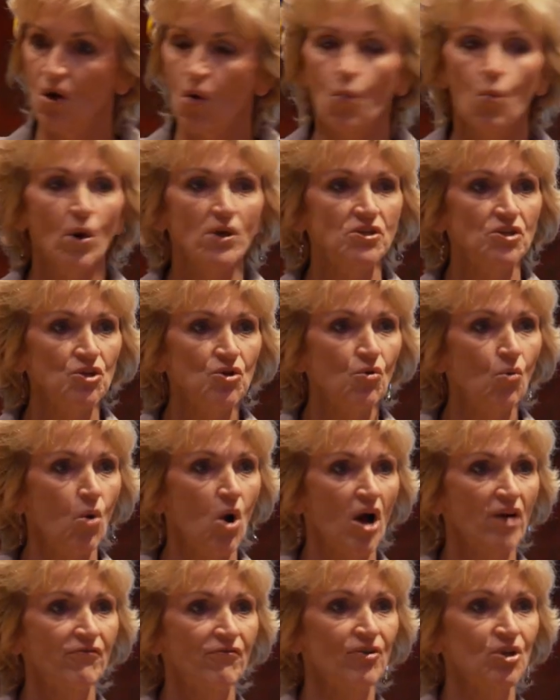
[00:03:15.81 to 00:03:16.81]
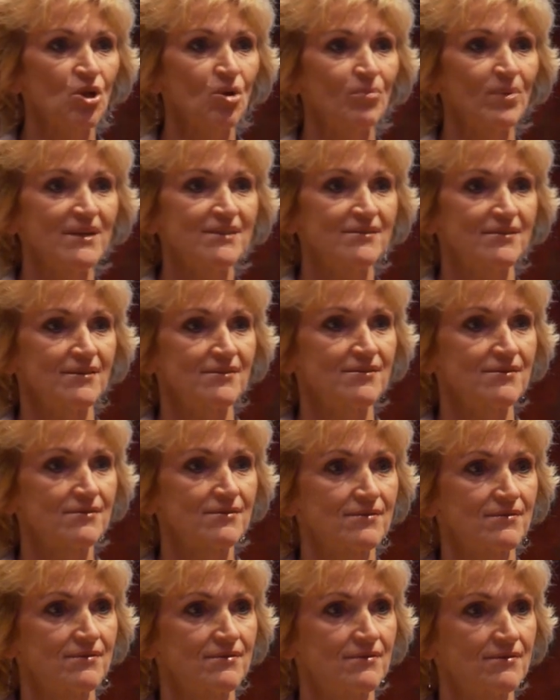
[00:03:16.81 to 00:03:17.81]
What do you want for your business?
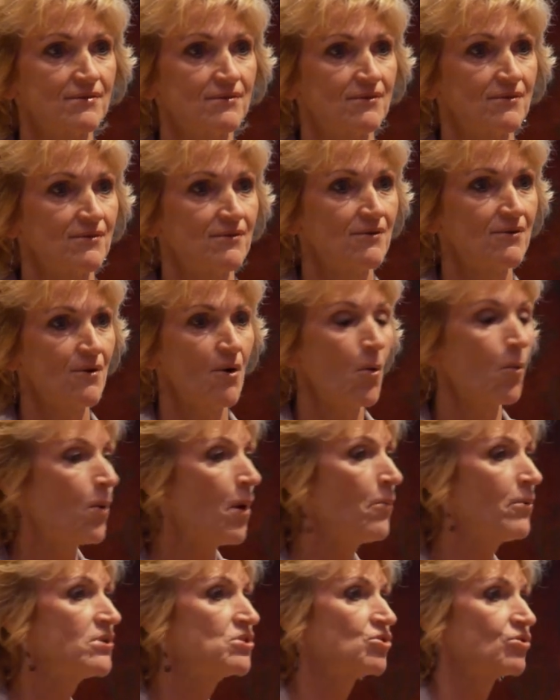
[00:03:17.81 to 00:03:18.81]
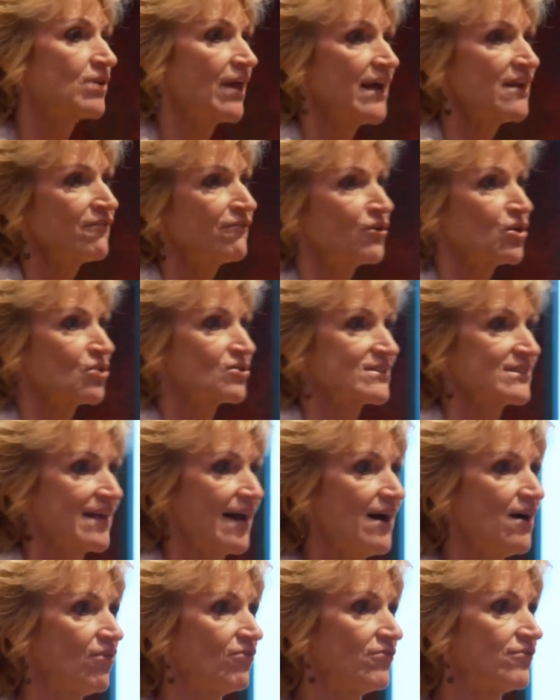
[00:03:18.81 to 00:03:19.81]
What would you like for
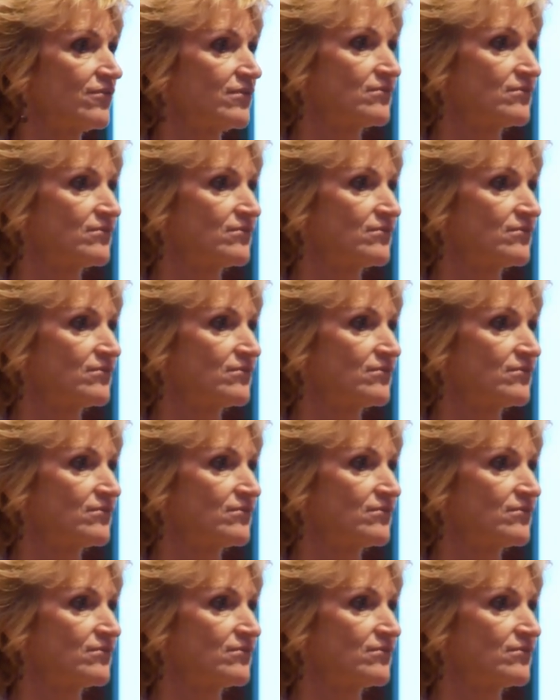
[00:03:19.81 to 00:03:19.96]
yourself?